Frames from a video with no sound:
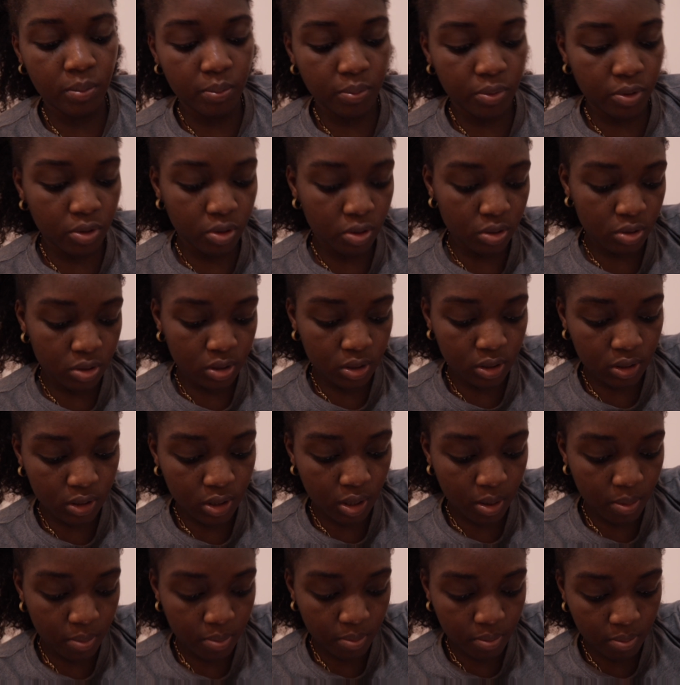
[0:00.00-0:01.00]
bought
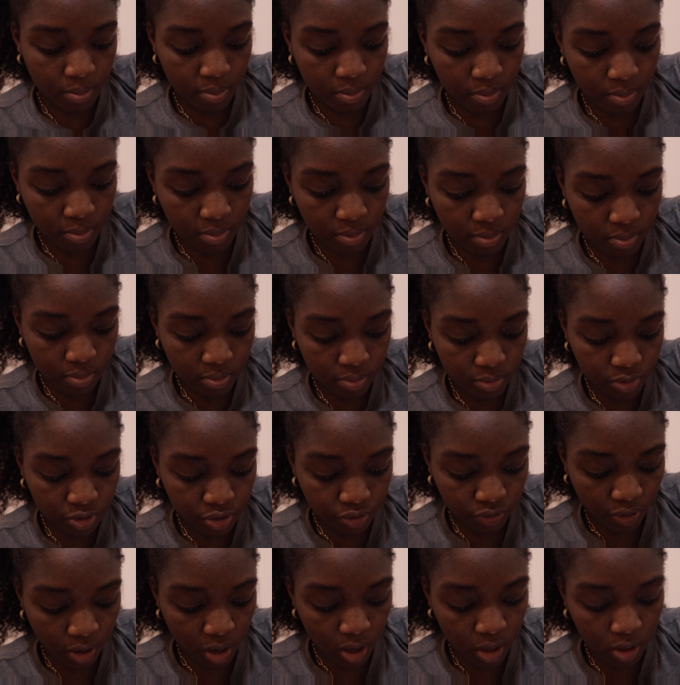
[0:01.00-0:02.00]
some
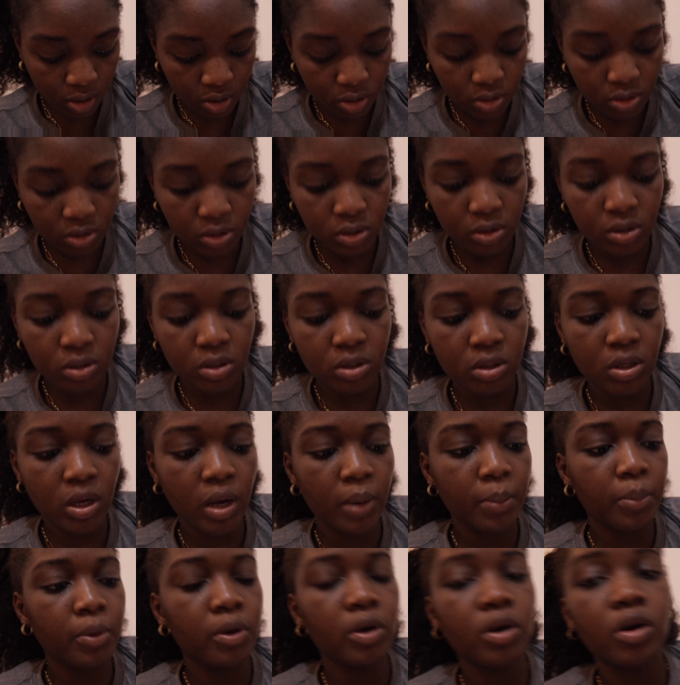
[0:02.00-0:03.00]
drugs.
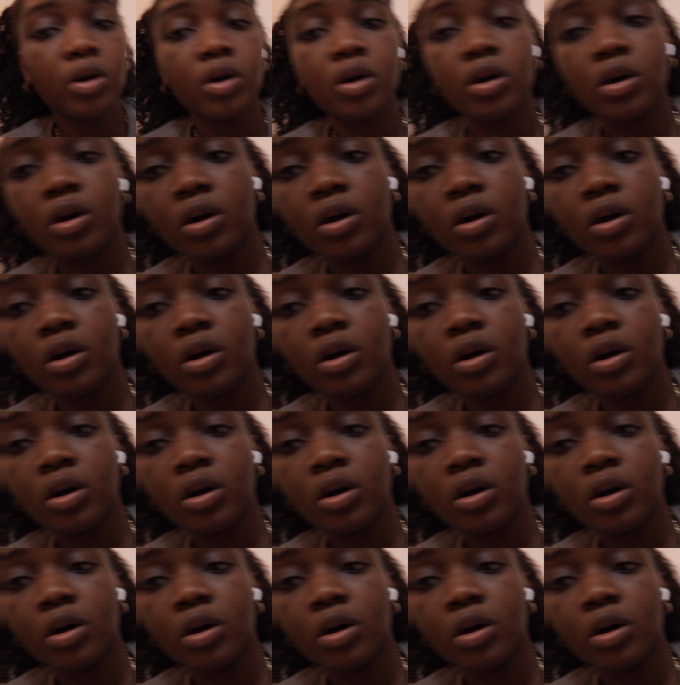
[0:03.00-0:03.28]
I bought